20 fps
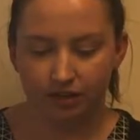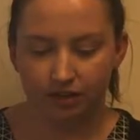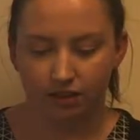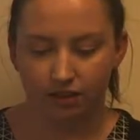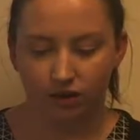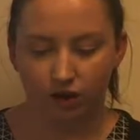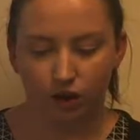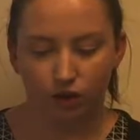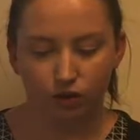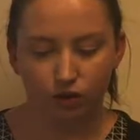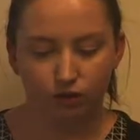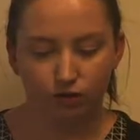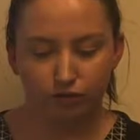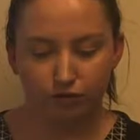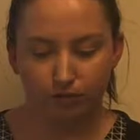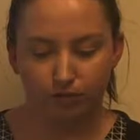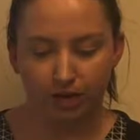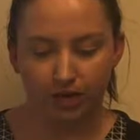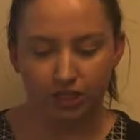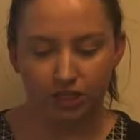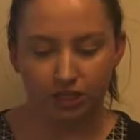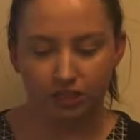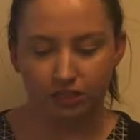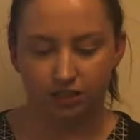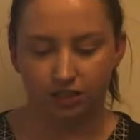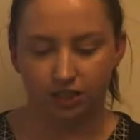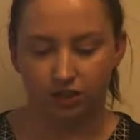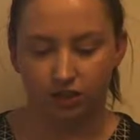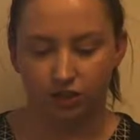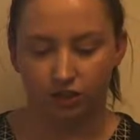The goal for
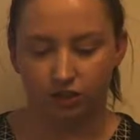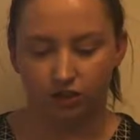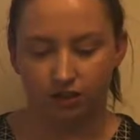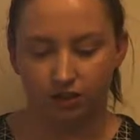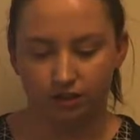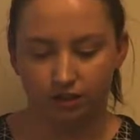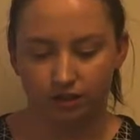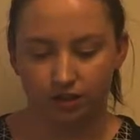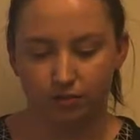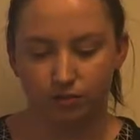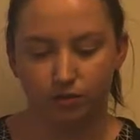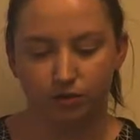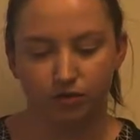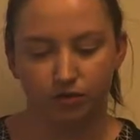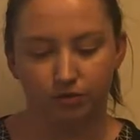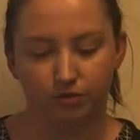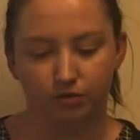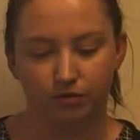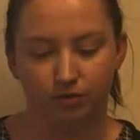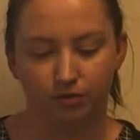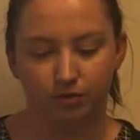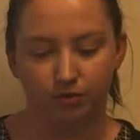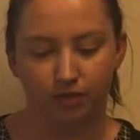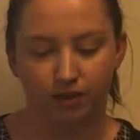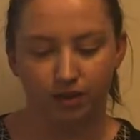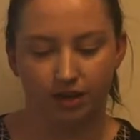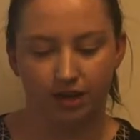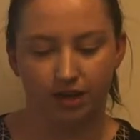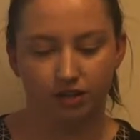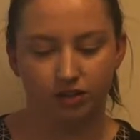patients like John is to move them from
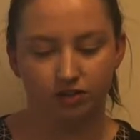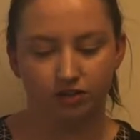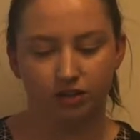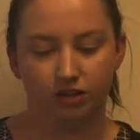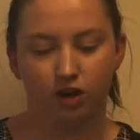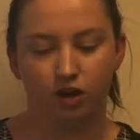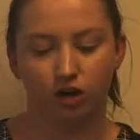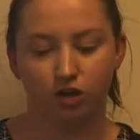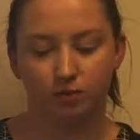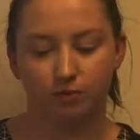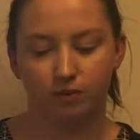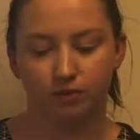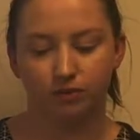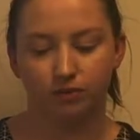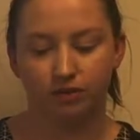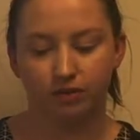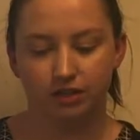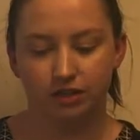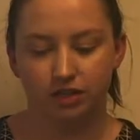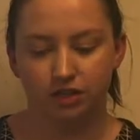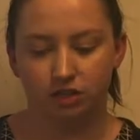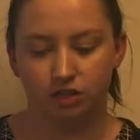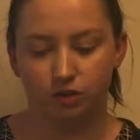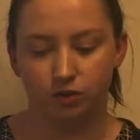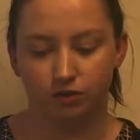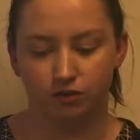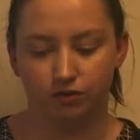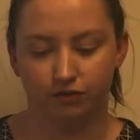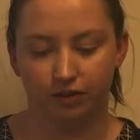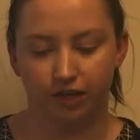entering the hospital
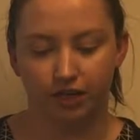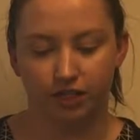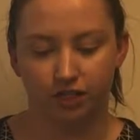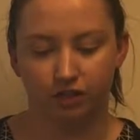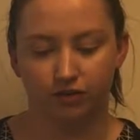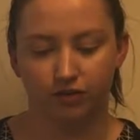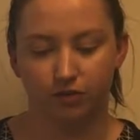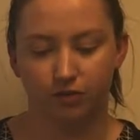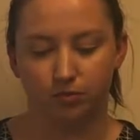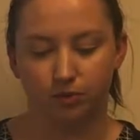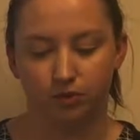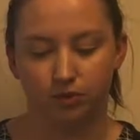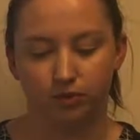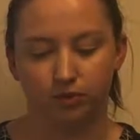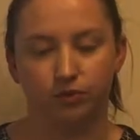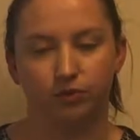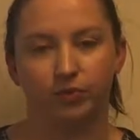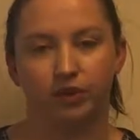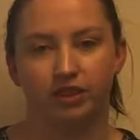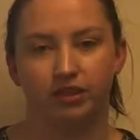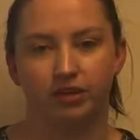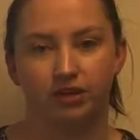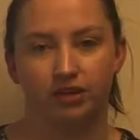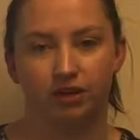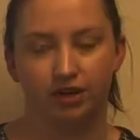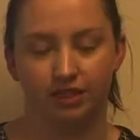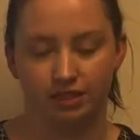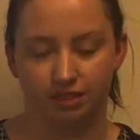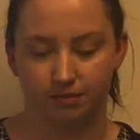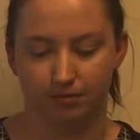to inflation of the balloon within
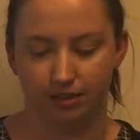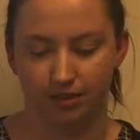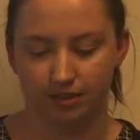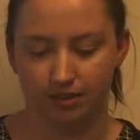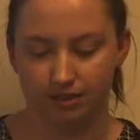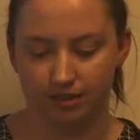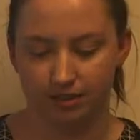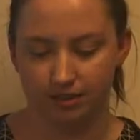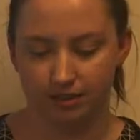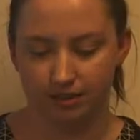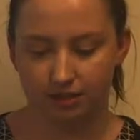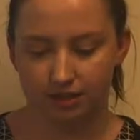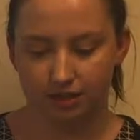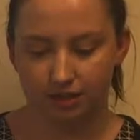90 minutes.